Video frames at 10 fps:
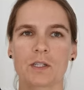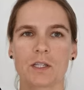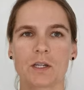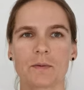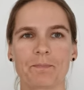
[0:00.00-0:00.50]

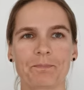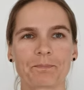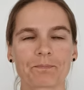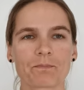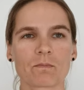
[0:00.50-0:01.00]
running.
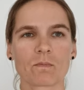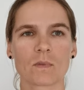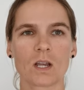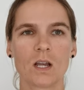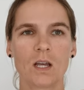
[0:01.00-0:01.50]

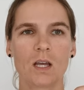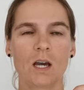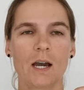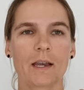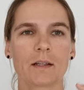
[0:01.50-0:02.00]

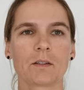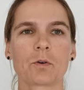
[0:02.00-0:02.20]
I cannot